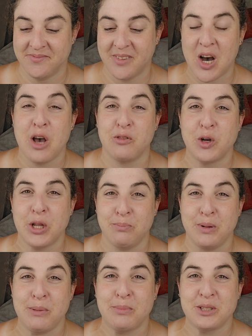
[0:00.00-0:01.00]
I forget
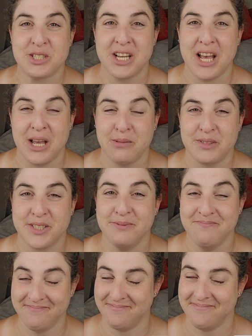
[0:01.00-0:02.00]
people's names.
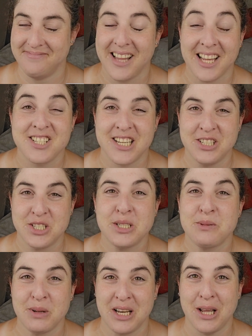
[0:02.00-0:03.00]
That's
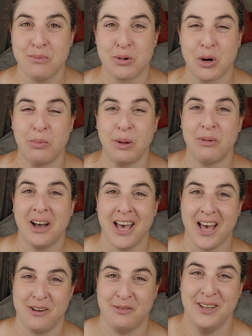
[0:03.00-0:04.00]
legitimately a problem I
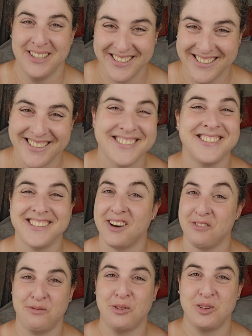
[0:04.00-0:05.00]
have,
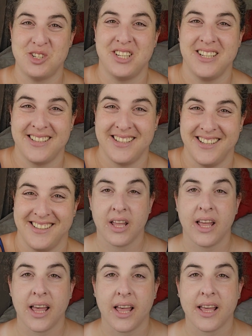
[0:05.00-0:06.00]
unfortunately.
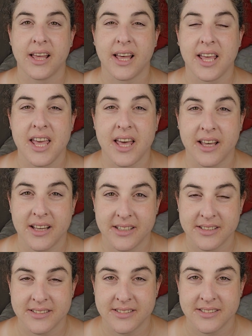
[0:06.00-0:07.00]
Gee,
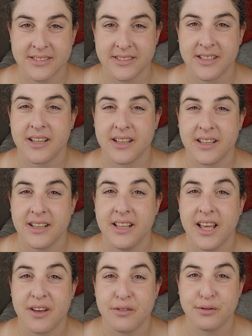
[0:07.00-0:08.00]

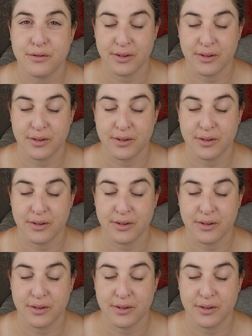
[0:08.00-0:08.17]
give.